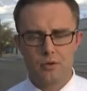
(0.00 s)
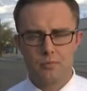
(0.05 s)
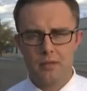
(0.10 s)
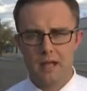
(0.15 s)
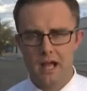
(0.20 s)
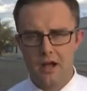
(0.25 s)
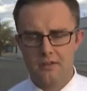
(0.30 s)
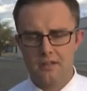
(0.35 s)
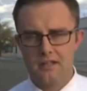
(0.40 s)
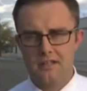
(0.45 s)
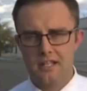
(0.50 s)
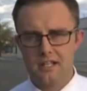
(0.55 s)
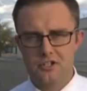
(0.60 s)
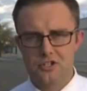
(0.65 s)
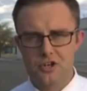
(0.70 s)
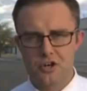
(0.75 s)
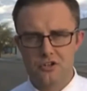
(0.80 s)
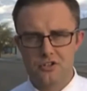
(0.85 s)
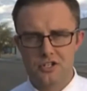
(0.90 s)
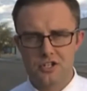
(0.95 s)
pound that they
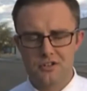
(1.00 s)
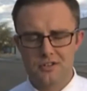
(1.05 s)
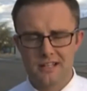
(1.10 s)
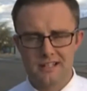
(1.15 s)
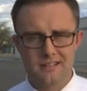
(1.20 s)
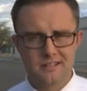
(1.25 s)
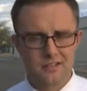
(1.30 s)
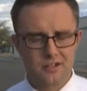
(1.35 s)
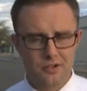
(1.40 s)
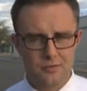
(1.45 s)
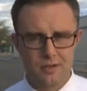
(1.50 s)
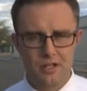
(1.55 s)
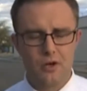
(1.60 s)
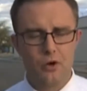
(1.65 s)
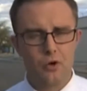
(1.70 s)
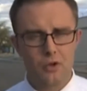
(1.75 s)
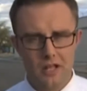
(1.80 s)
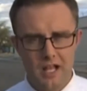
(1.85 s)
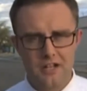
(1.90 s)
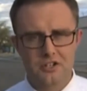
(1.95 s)
charge here, that could be a
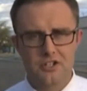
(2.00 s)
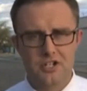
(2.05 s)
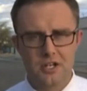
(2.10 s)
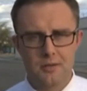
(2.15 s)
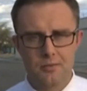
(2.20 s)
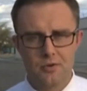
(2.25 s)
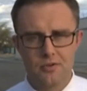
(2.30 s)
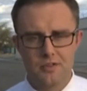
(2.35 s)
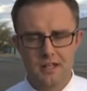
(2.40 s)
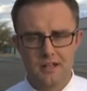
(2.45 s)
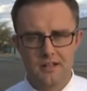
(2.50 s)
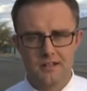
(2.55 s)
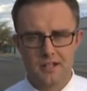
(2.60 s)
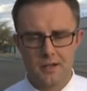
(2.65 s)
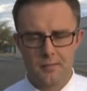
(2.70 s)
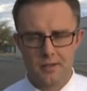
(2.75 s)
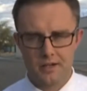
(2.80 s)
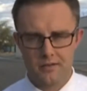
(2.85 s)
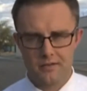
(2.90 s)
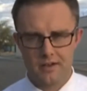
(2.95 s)
whole lot cheaper than a
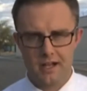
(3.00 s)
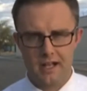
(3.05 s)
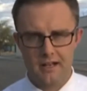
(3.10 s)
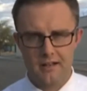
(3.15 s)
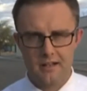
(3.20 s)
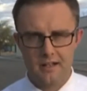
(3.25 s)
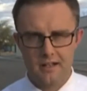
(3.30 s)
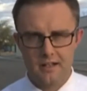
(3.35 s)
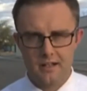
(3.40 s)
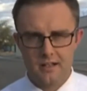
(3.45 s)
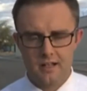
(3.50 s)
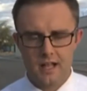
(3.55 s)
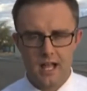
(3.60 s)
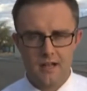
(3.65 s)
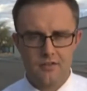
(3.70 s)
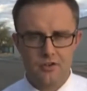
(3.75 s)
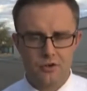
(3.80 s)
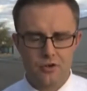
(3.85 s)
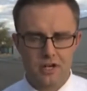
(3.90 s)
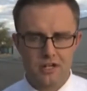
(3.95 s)
dumping fine.
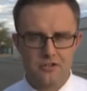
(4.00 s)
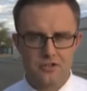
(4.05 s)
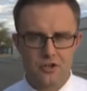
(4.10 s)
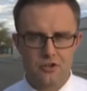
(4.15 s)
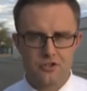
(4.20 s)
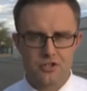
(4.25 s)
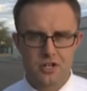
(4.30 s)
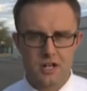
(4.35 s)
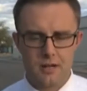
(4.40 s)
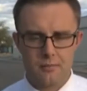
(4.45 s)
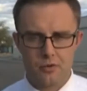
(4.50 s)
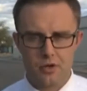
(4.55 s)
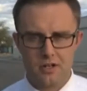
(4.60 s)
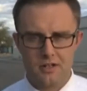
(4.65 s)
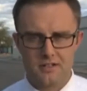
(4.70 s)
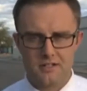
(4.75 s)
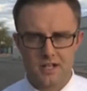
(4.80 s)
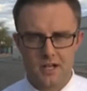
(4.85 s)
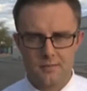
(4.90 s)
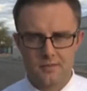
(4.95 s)
Live in Grand Junction, I'm
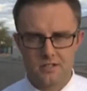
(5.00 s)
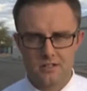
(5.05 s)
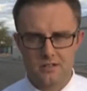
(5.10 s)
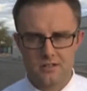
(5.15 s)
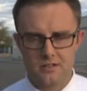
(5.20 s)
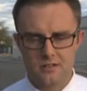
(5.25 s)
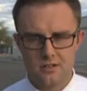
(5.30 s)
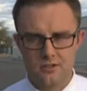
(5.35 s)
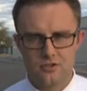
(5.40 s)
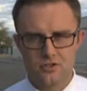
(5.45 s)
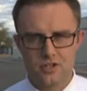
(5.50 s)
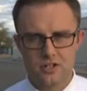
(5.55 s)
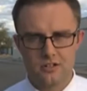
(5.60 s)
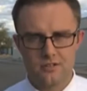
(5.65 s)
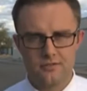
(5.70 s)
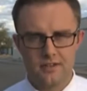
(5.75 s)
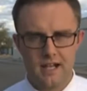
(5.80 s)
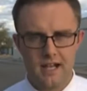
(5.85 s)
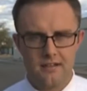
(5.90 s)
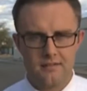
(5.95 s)
Brandon Thompson, News
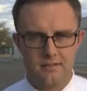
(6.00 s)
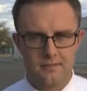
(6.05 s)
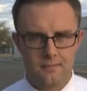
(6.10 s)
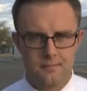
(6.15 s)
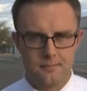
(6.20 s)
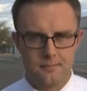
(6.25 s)
Channel 5.